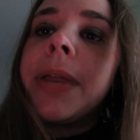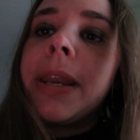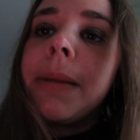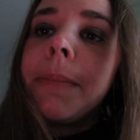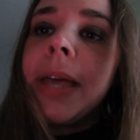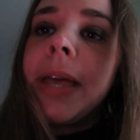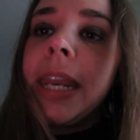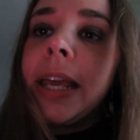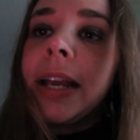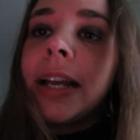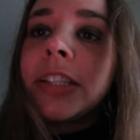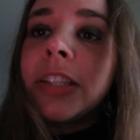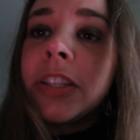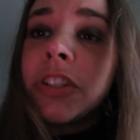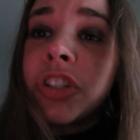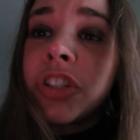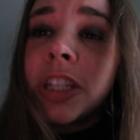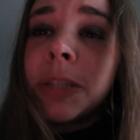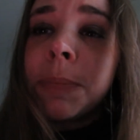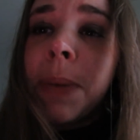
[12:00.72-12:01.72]
in a minute because
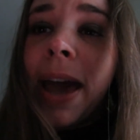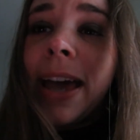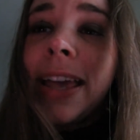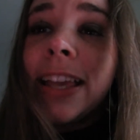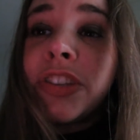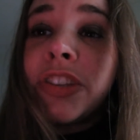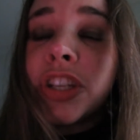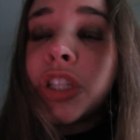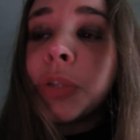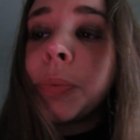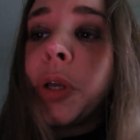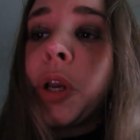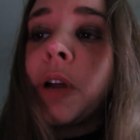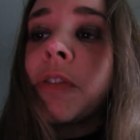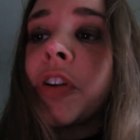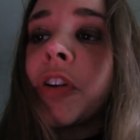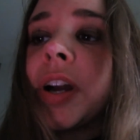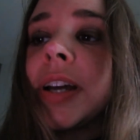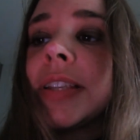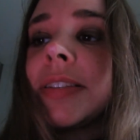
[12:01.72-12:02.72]
it's just it just went
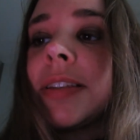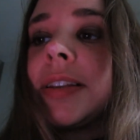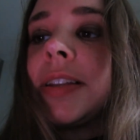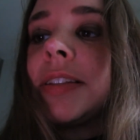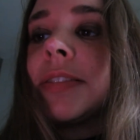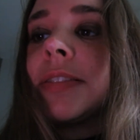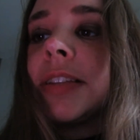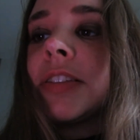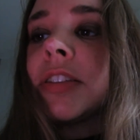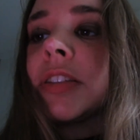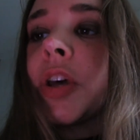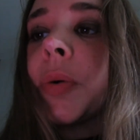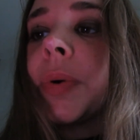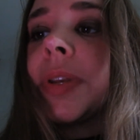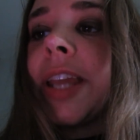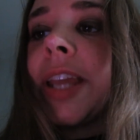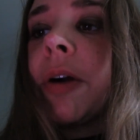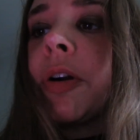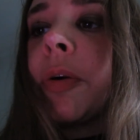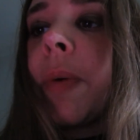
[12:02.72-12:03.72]
over us and it, it's
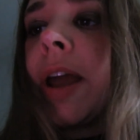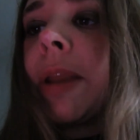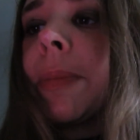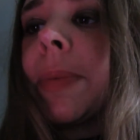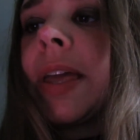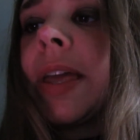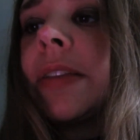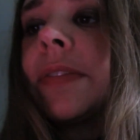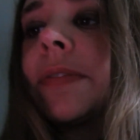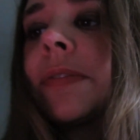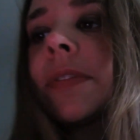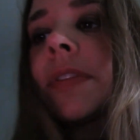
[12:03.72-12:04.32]
slowing down quite a bit.